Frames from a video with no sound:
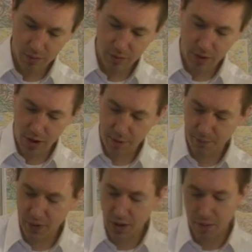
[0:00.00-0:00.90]
there.
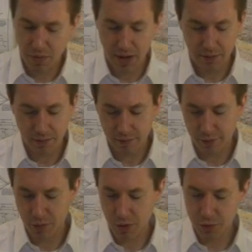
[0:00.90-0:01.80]
But
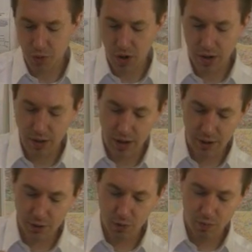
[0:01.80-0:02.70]
for the most part,
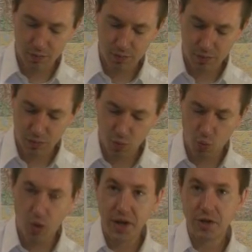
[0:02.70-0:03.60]
yes,
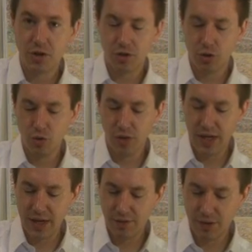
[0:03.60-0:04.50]
1 to 2
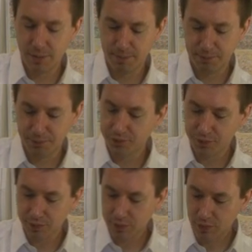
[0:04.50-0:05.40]
leaves.
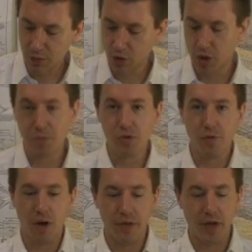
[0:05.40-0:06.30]
I'm going to
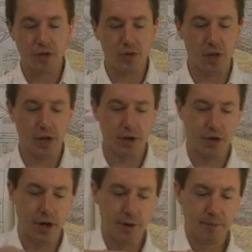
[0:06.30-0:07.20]
move on then to the
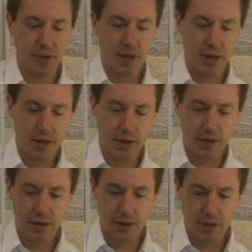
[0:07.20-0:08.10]
liquor here.
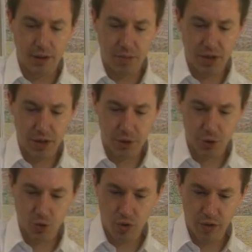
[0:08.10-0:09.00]
Let me kind of
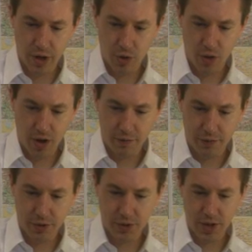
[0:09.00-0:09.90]
swirl that around
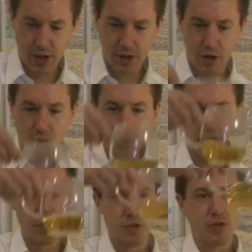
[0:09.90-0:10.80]
for a second. Hold
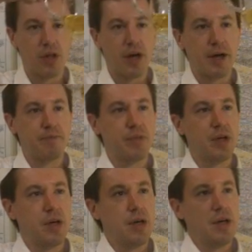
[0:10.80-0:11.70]
it up to the light.
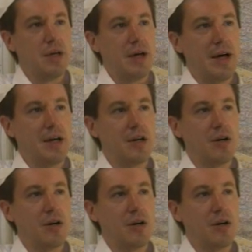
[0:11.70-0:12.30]
A